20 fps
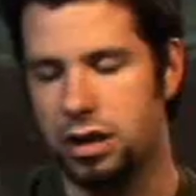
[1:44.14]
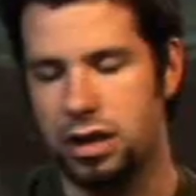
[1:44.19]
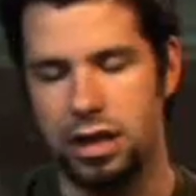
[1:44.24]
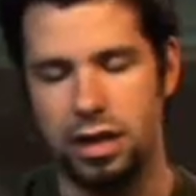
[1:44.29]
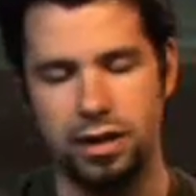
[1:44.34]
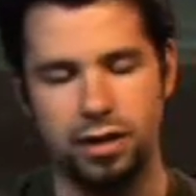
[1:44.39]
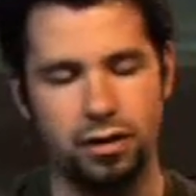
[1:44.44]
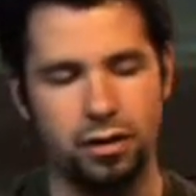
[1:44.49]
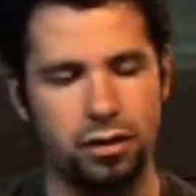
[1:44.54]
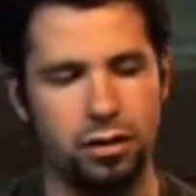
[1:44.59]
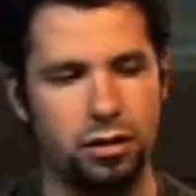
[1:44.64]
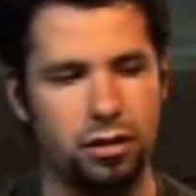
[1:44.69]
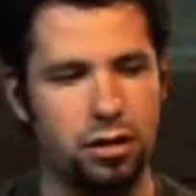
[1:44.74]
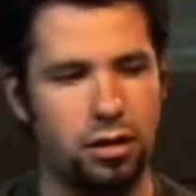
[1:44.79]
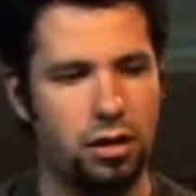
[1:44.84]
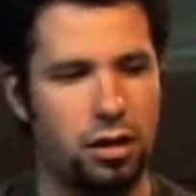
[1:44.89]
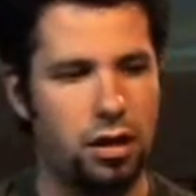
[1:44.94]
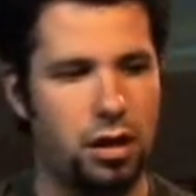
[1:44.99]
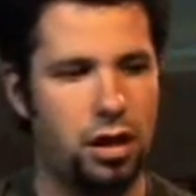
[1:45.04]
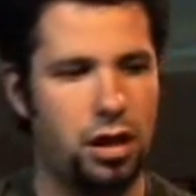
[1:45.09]
of the desert,
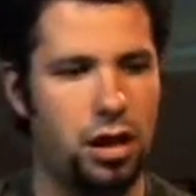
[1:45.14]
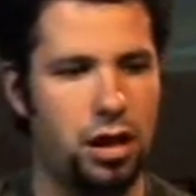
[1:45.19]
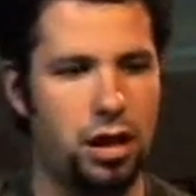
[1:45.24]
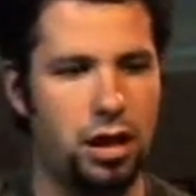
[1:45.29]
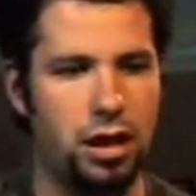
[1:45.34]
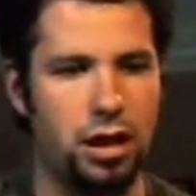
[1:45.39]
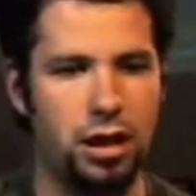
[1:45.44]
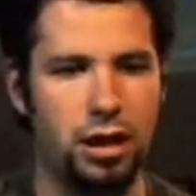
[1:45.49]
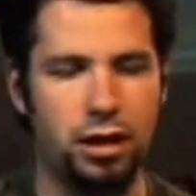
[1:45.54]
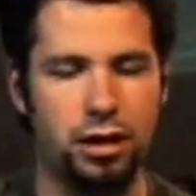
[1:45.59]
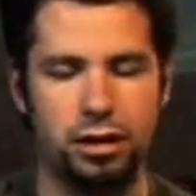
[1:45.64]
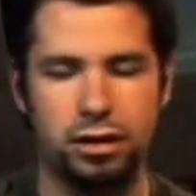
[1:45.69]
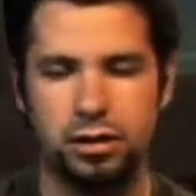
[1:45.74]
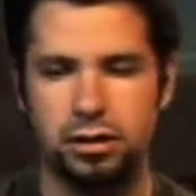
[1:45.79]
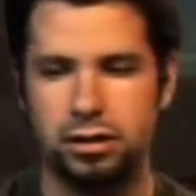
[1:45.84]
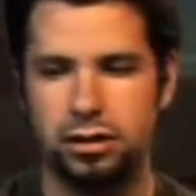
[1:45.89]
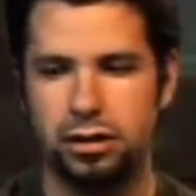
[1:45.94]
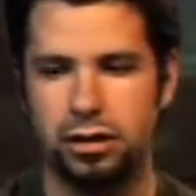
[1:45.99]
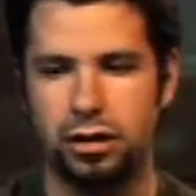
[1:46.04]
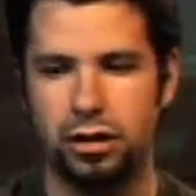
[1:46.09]

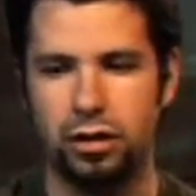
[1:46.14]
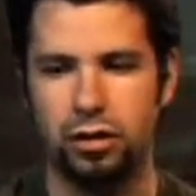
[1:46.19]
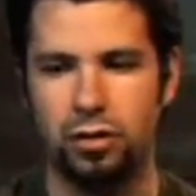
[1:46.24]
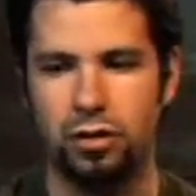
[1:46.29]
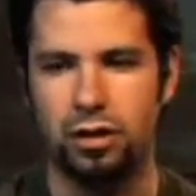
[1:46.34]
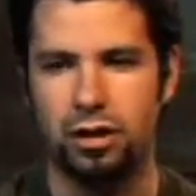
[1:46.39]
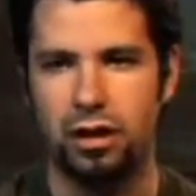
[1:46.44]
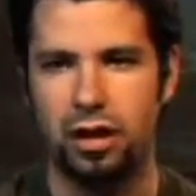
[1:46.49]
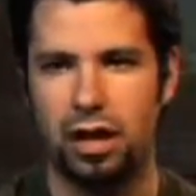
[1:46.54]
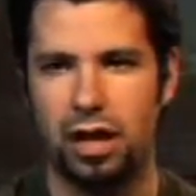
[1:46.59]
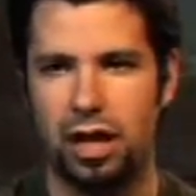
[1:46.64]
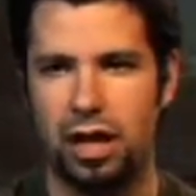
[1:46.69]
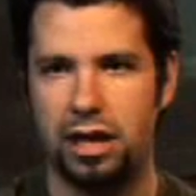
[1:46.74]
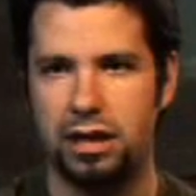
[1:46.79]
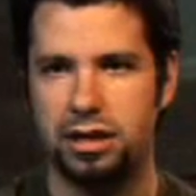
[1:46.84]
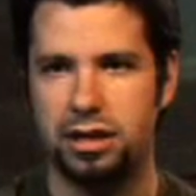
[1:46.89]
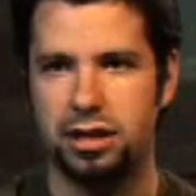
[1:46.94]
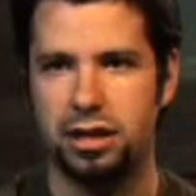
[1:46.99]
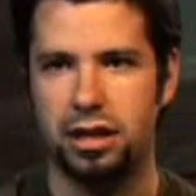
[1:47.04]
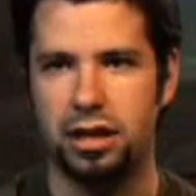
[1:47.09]

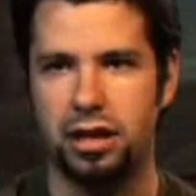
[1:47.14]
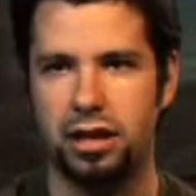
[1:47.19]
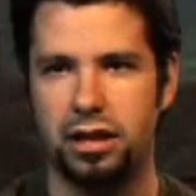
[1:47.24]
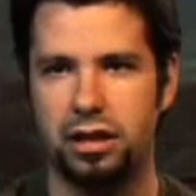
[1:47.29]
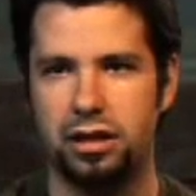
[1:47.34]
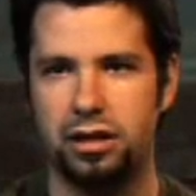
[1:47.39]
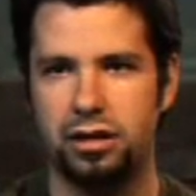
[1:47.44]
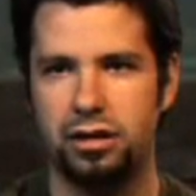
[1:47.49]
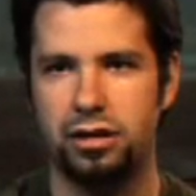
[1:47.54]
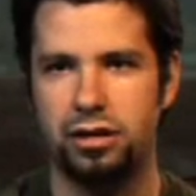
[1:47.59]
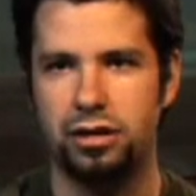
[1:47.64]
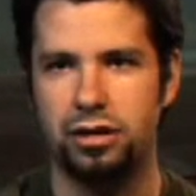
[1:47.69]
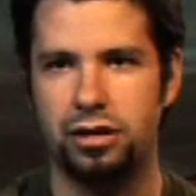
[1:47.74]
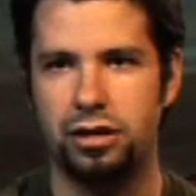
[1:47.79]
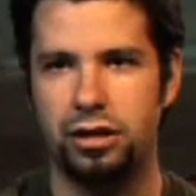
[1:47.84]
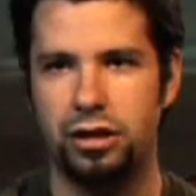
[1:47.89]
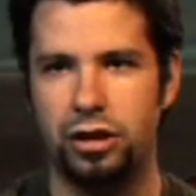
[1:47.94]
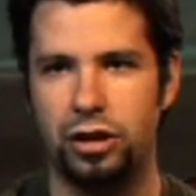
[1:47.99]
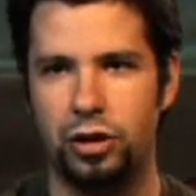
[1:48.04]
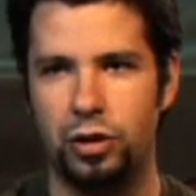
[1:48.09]
hot sun,
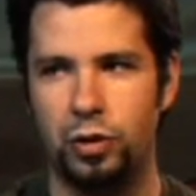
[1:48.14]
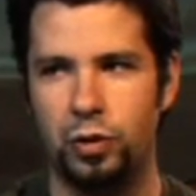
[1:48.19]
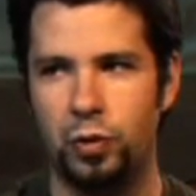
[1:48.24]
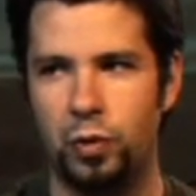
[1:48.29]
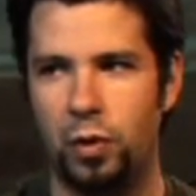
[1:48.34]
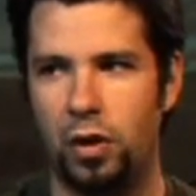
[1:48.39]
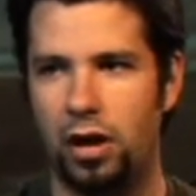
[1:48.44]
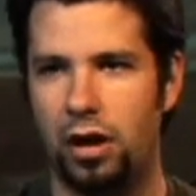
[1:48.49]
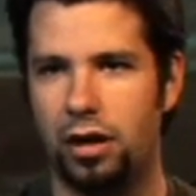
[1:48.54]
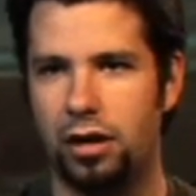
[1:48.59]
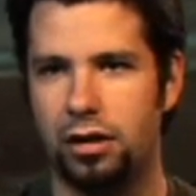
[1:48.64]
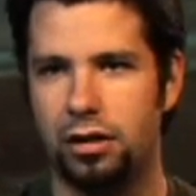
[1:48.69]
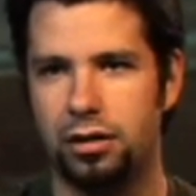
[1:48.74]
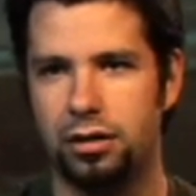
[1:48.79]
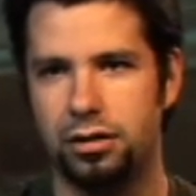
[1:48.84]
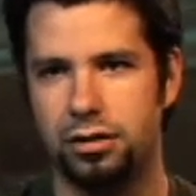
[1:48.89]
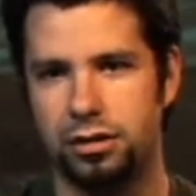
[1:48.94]
no water.